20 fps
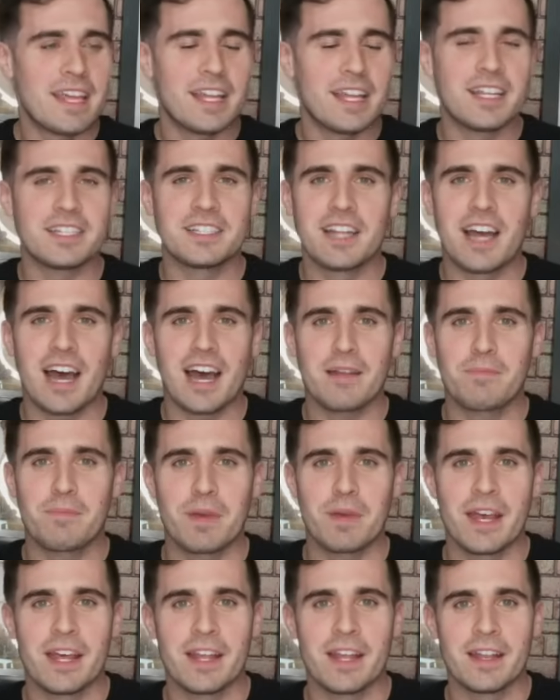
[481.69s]
has not
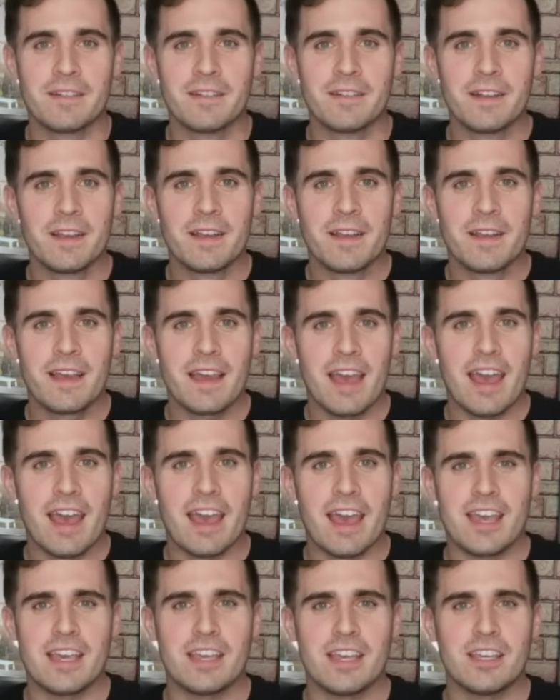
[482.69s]
been
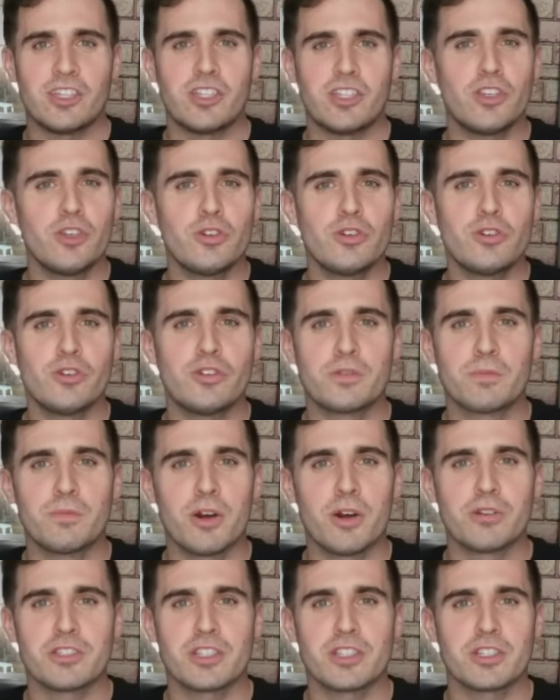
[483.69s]
a huge
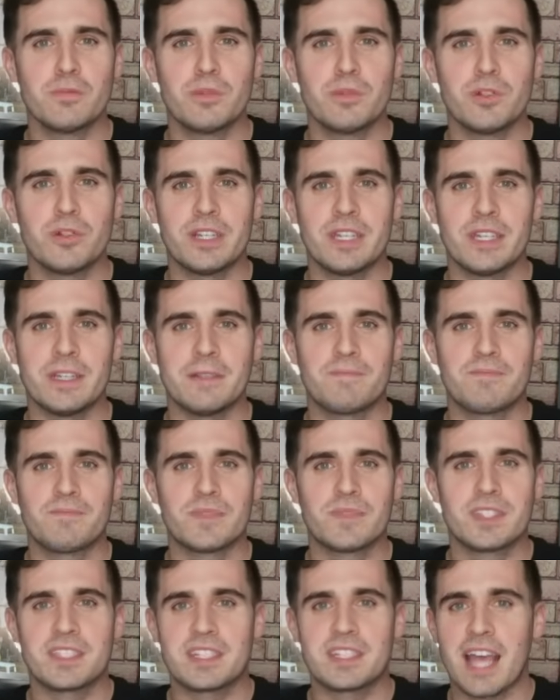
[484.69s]
Moses Moody
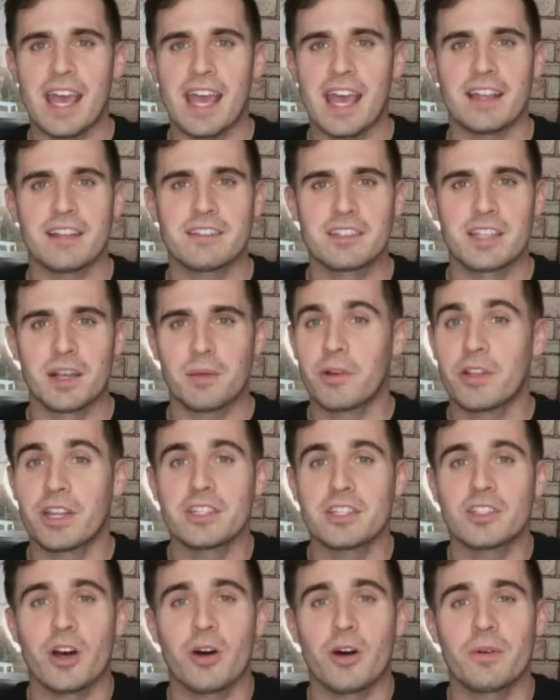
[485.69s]
stan, someone
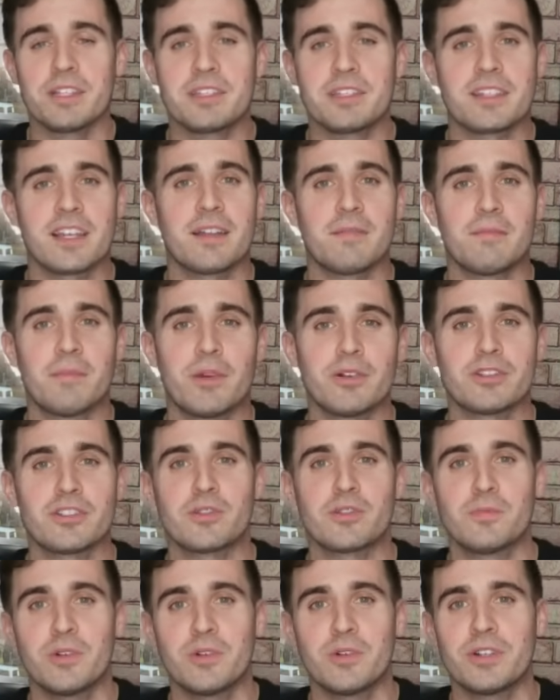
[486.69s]
that's always said
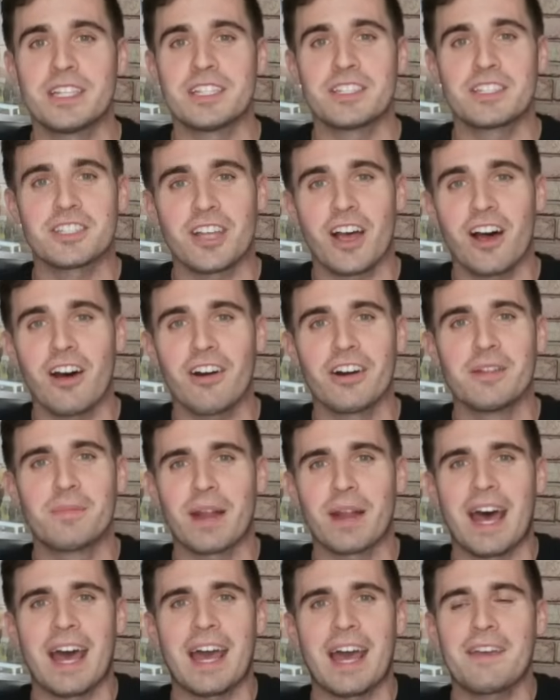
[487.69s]
Moses Moody is solid,
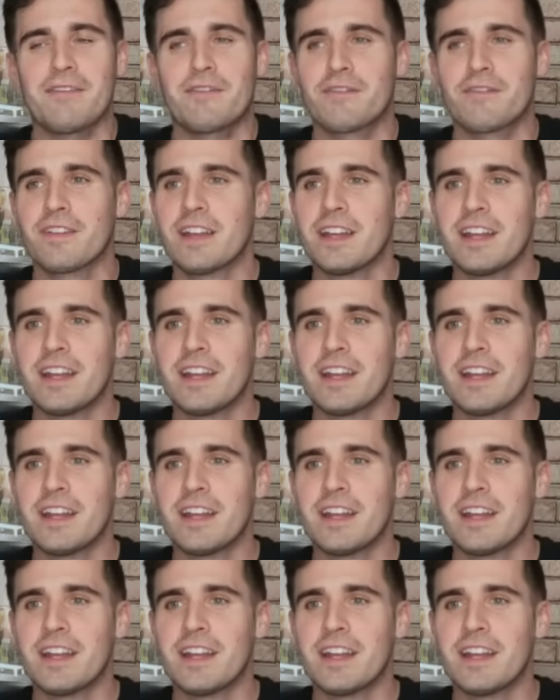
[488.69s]
but I've